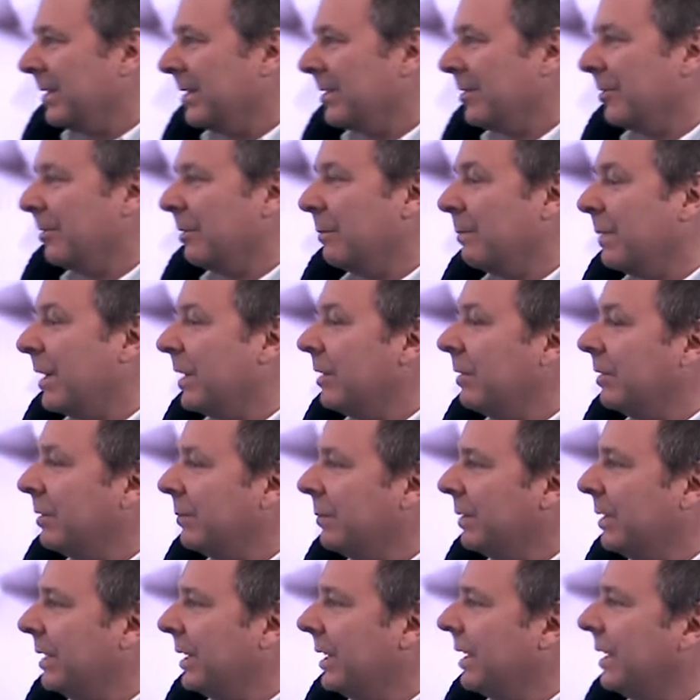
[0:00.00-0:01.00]
So it might
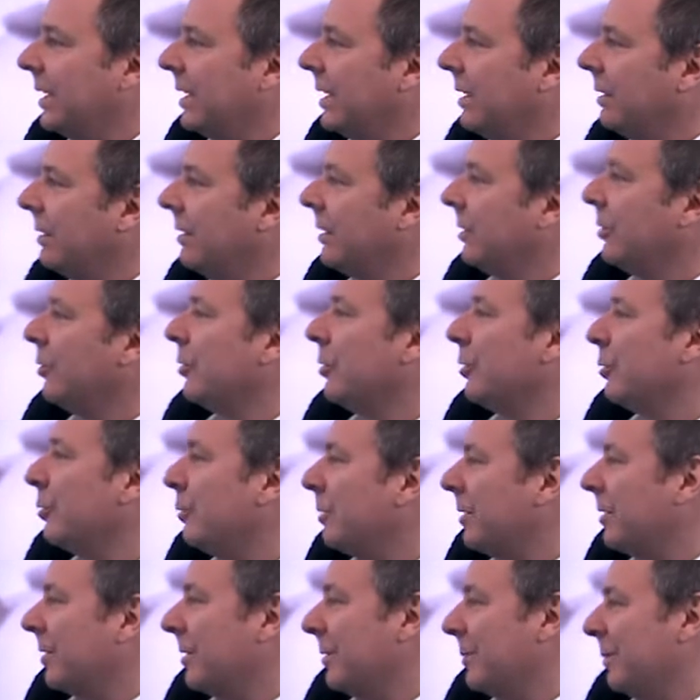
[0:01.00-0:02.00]
not be the case that going
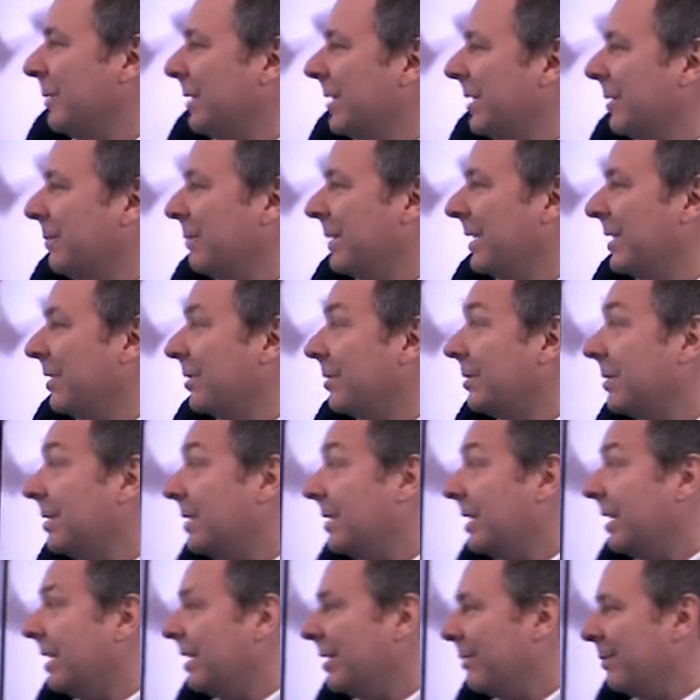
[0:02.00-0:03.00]
to the hospital makes you
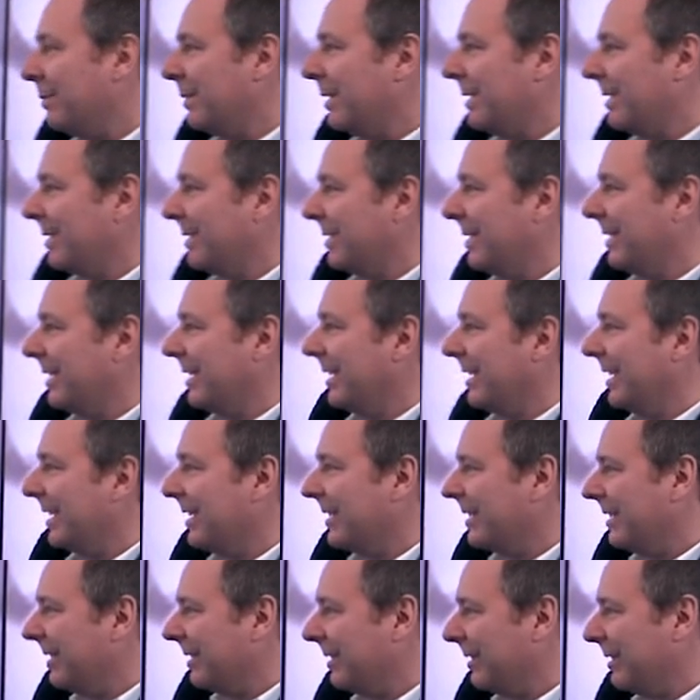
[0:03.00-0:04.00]
sick, but it's the
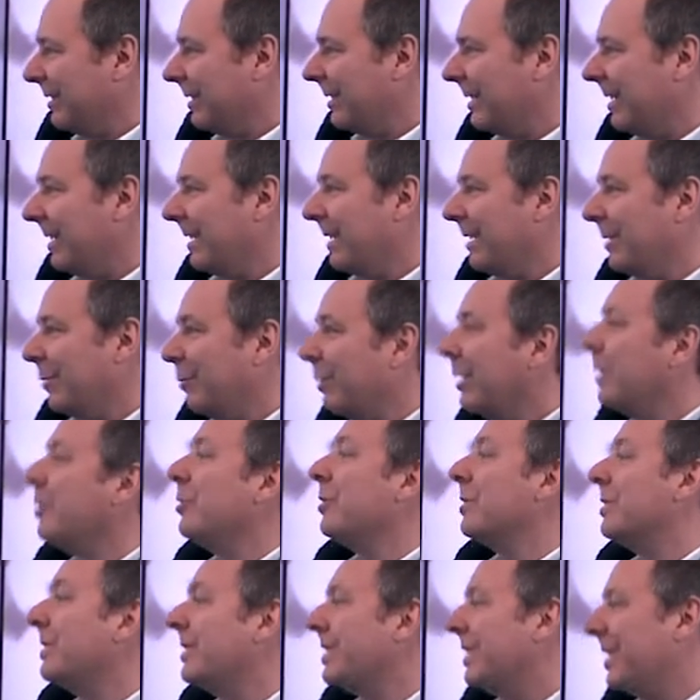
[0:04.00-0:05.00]
case that
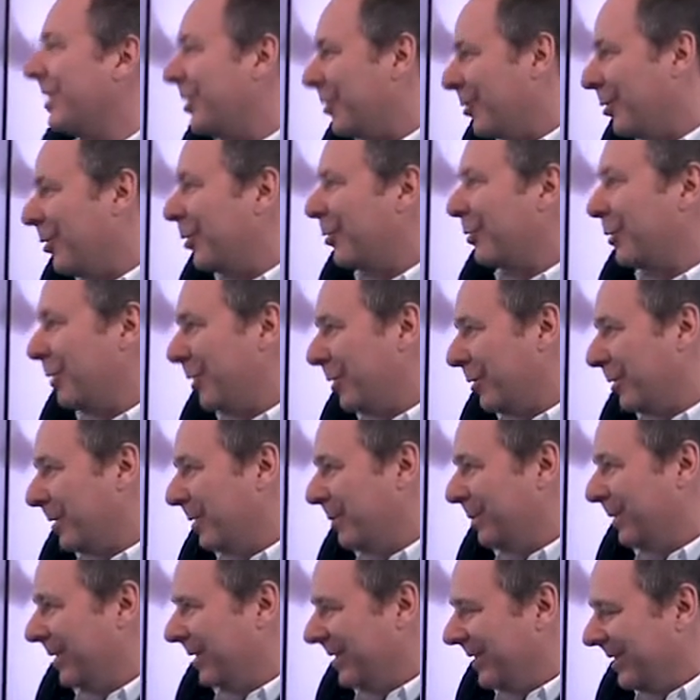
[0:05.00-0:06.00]
when you're sick, you go to the
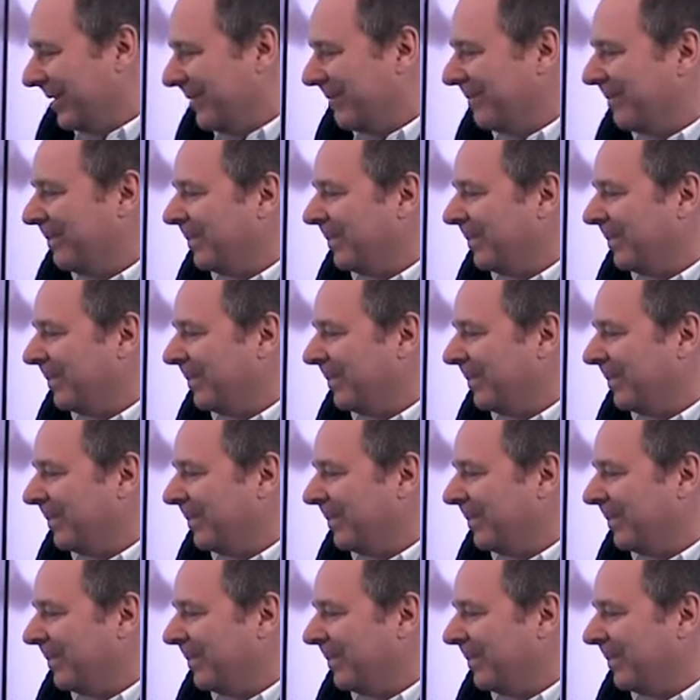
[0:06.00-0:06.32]
hospital.